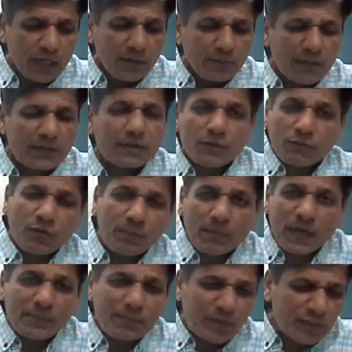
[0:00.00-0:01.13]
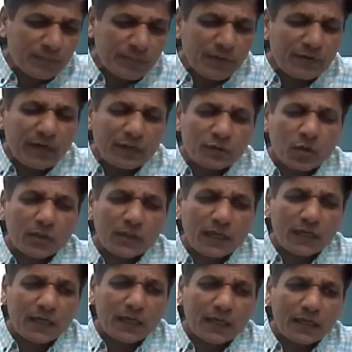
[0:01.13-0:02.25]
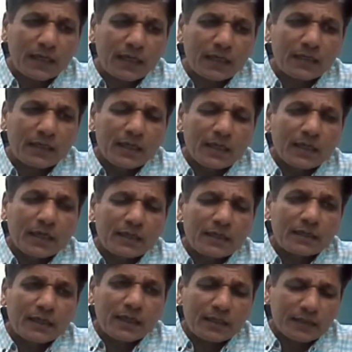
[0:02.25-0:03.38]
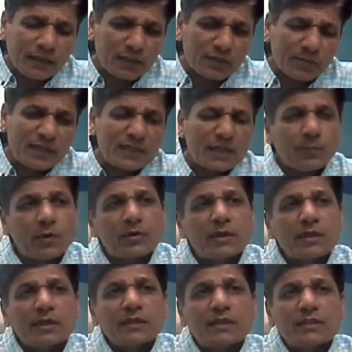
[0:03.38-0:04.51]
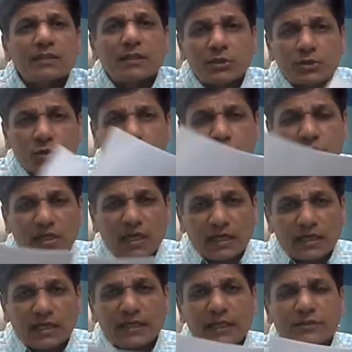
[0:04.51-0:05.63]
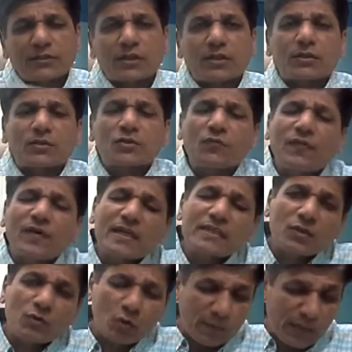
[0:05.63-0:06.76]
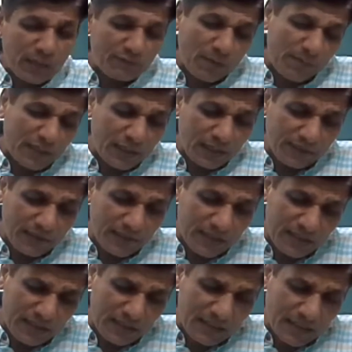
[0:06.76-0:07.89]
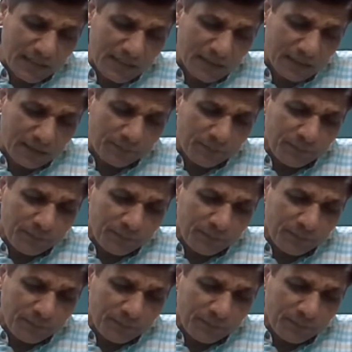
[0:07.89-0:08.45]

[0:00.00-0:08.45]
But from my perspective, I thought I'll touch base upon this institutional architecture so far as the global environmental governance is concerned.